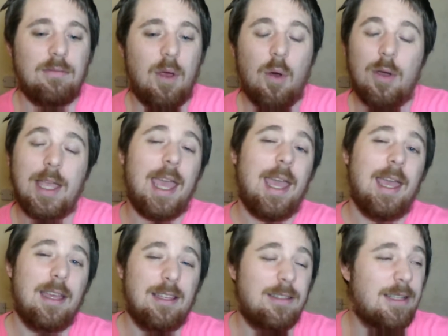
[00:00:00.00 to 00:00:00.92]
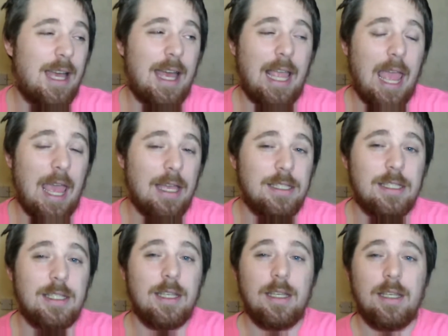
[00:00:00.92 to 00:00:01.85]
Okay, I
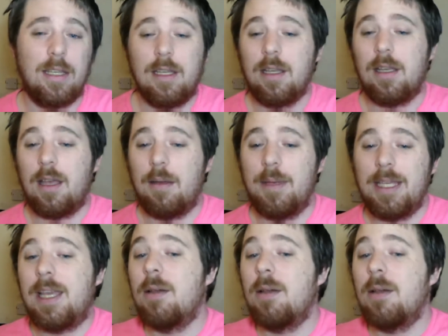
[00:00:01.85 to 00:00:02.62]
guess. I mean,